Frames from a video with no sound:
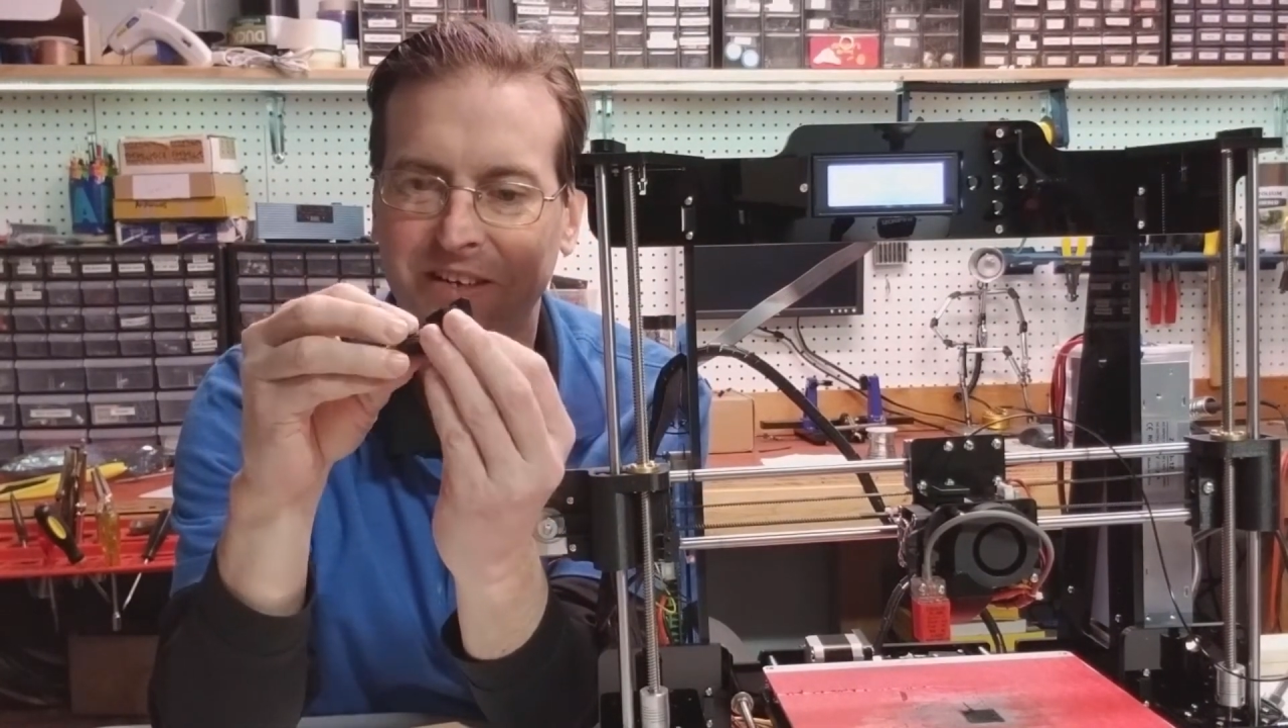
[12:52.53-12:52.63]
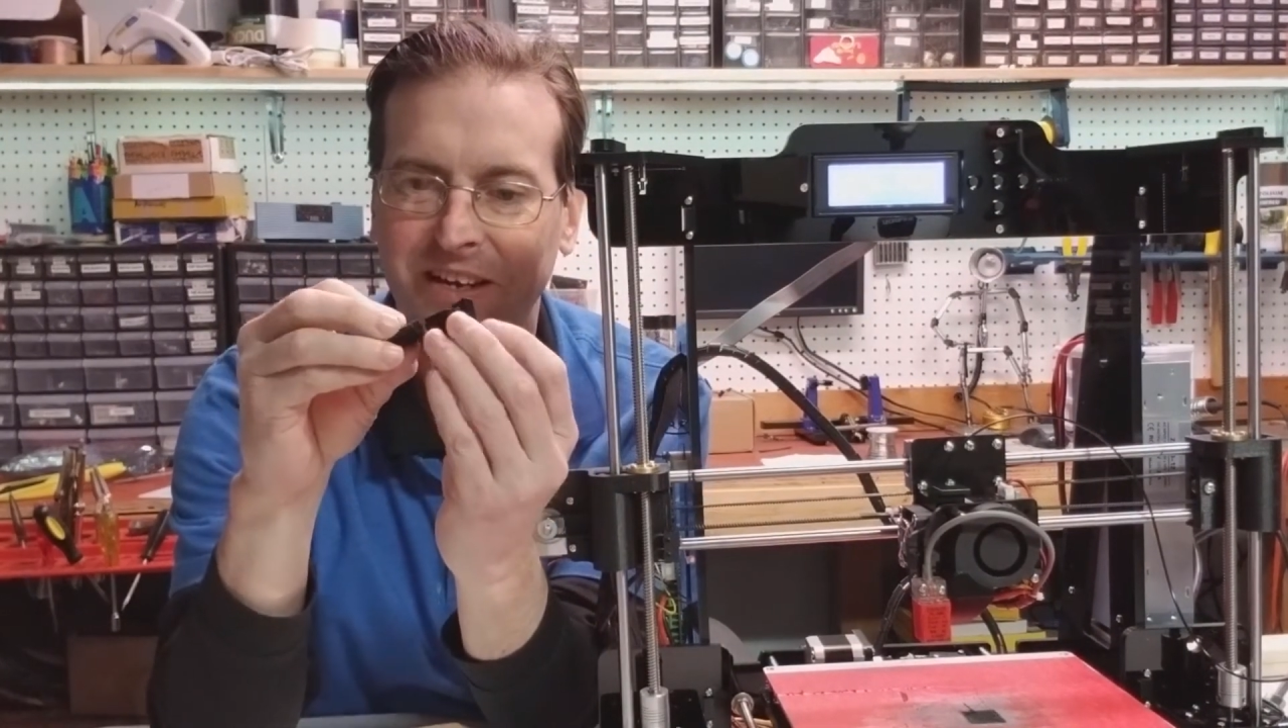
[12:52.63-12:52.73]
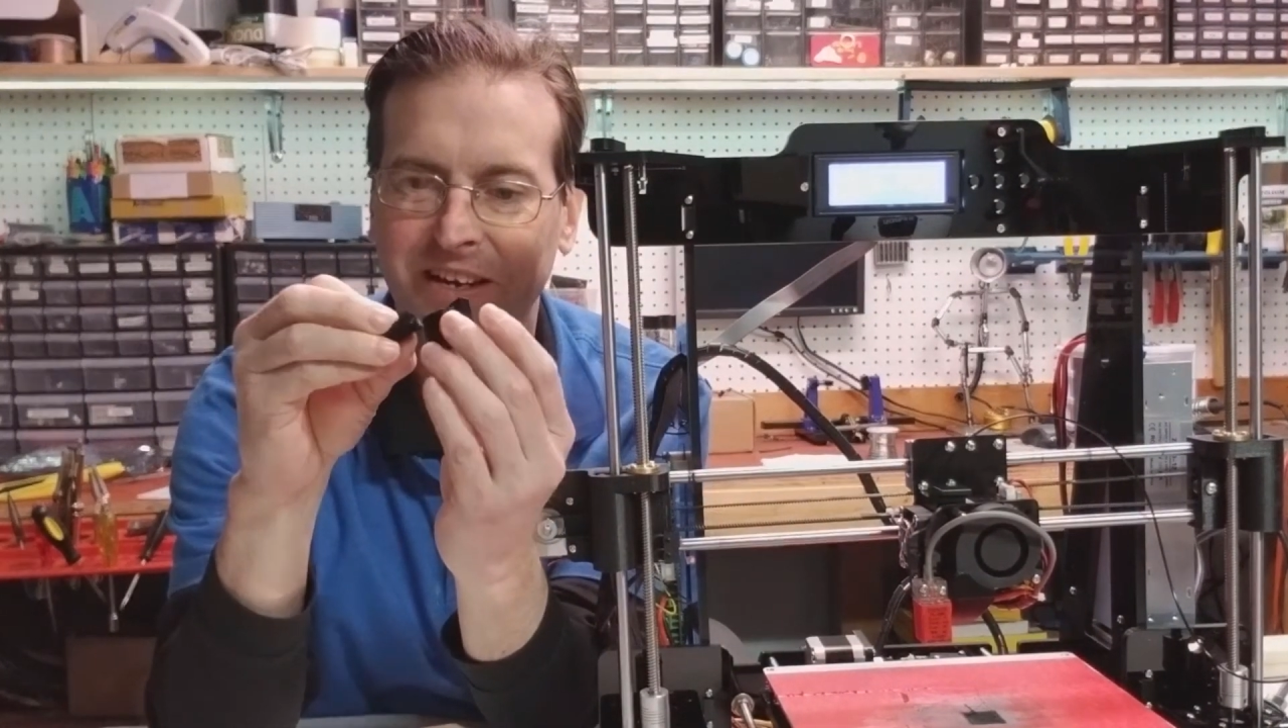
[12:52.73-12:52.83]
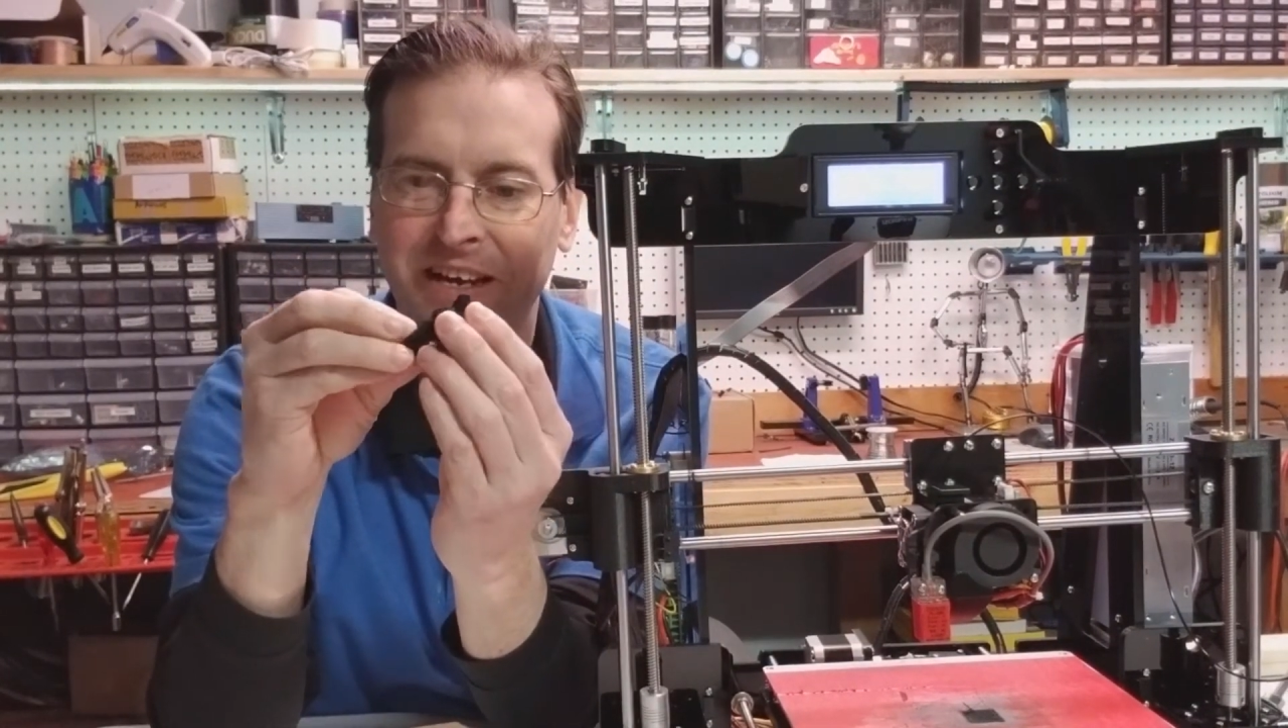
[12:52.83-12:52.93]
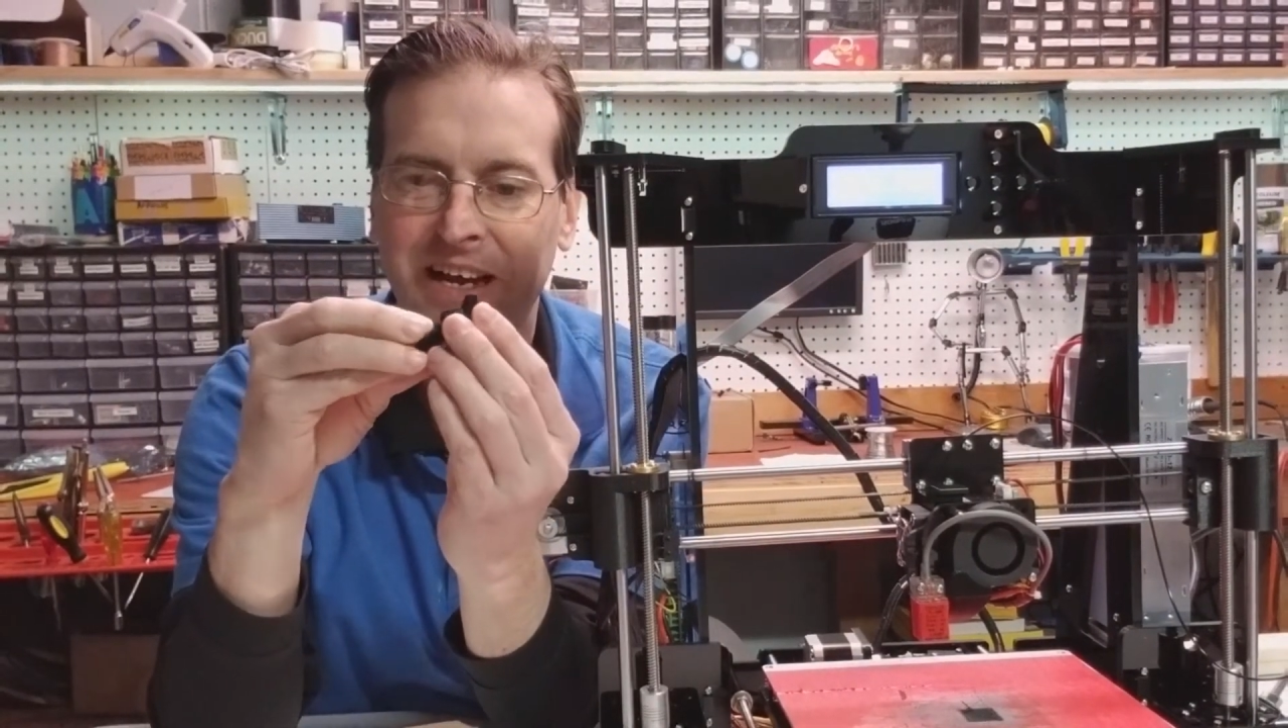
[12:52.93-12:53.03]

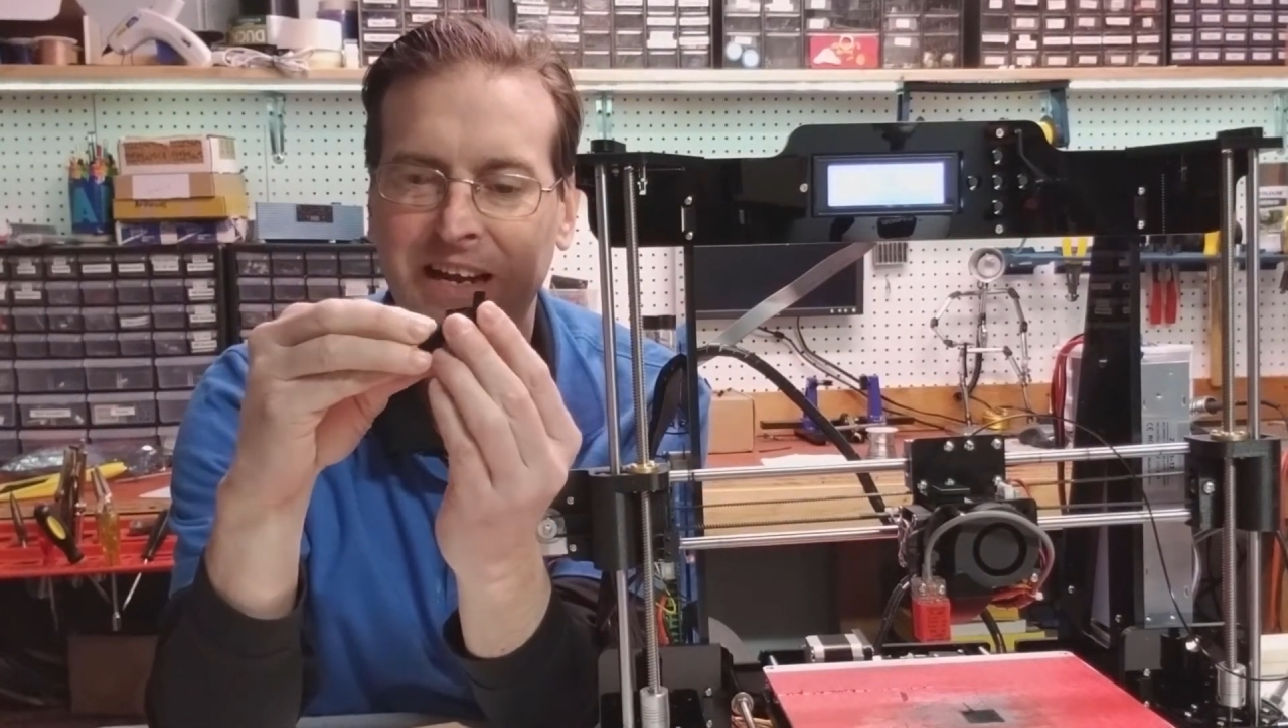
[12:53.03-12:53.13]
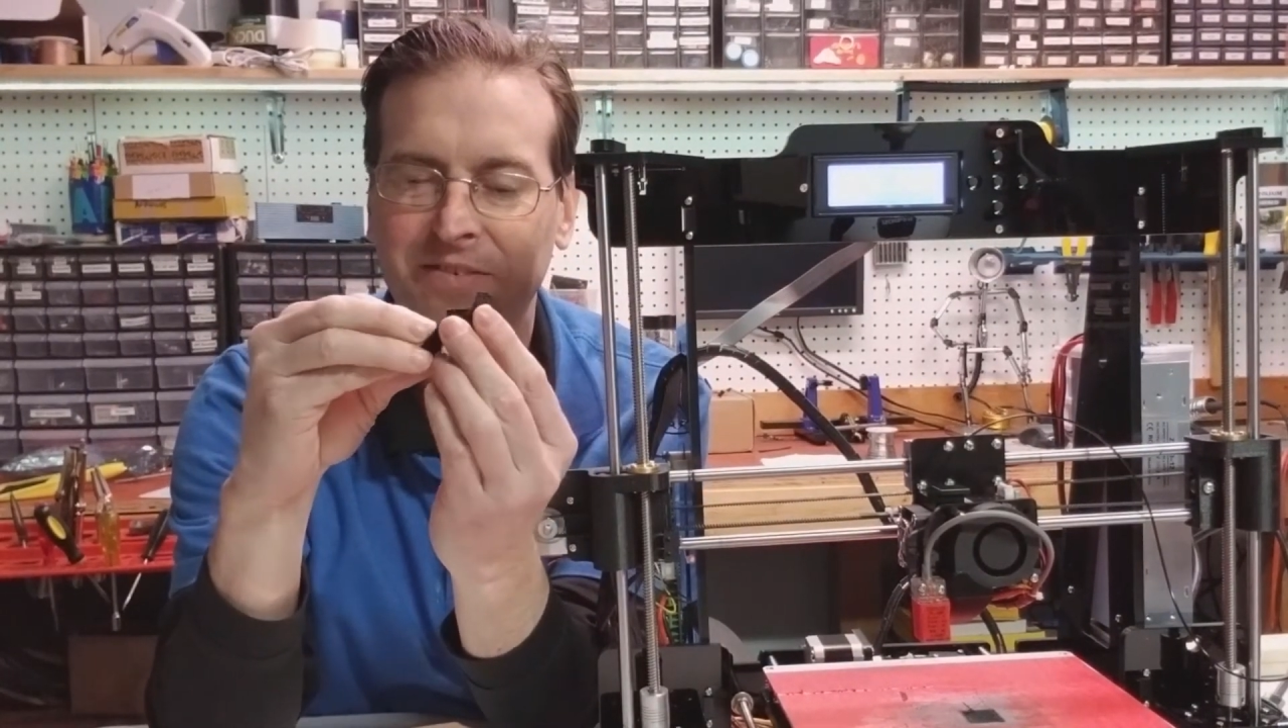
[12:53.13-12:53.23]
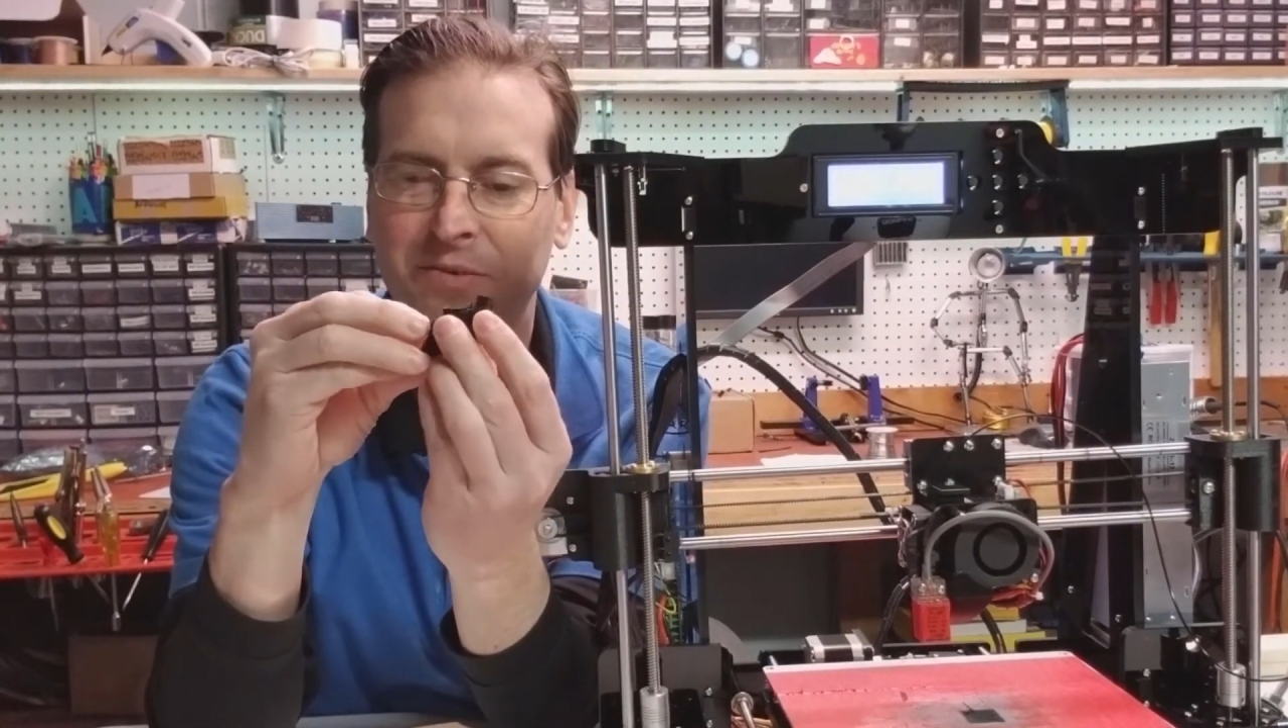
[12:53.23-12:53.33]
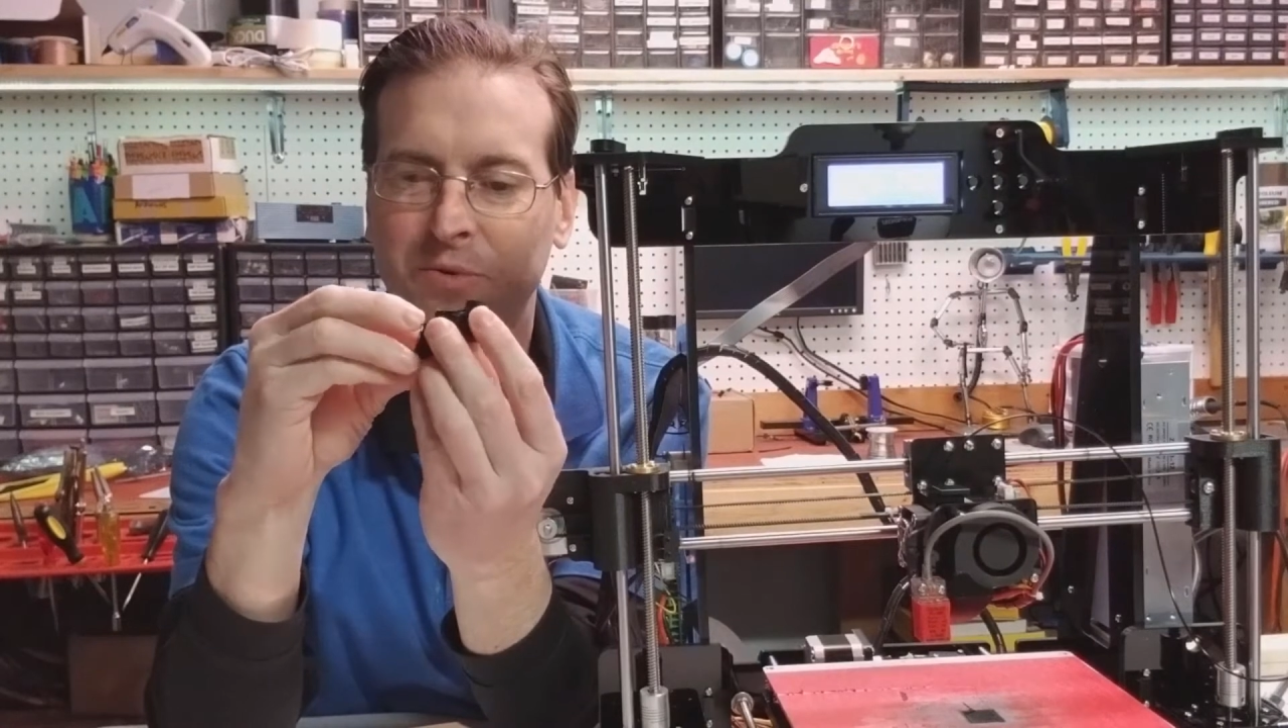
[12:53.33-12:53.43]
and not even